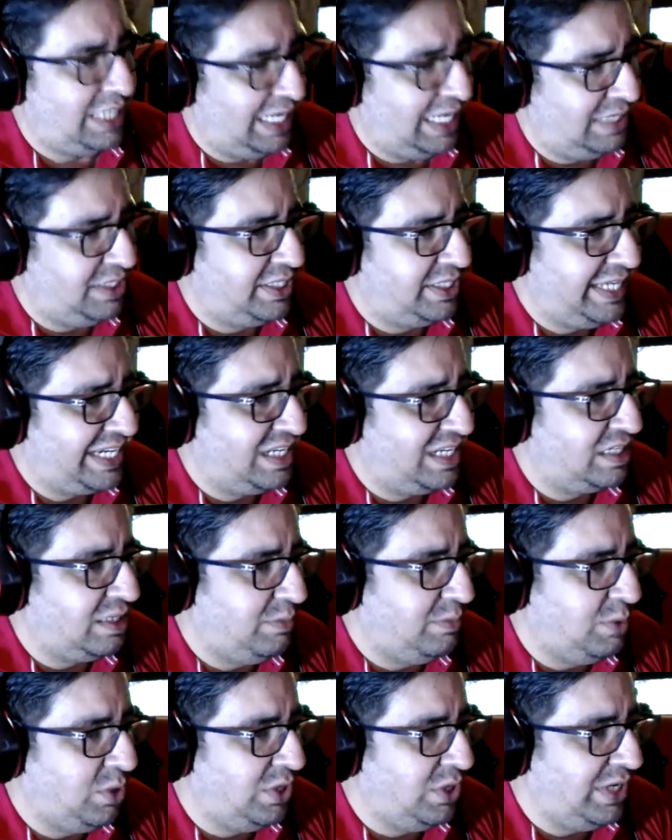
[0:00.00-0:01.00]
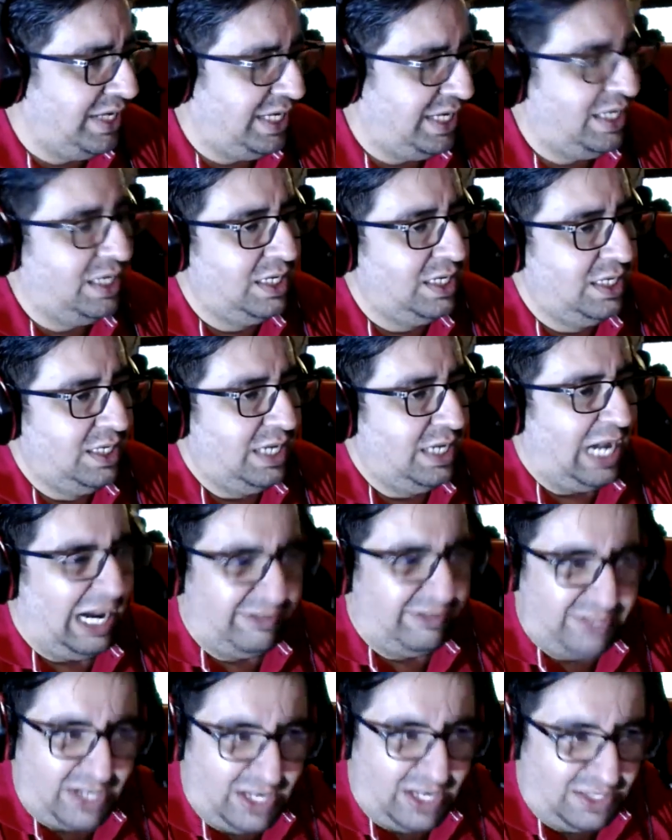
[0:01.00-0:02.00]
in the Tekken community
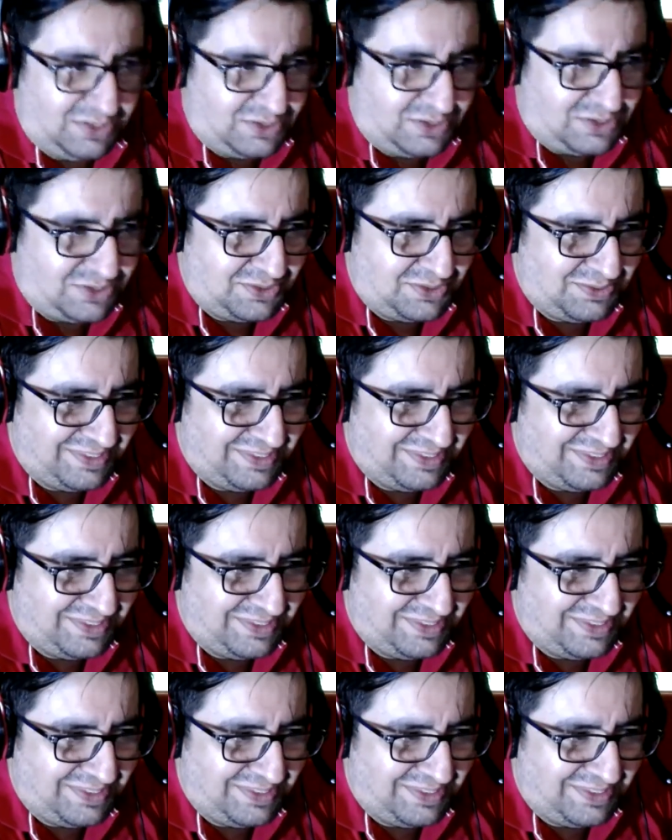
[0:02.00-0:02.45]
after Hans.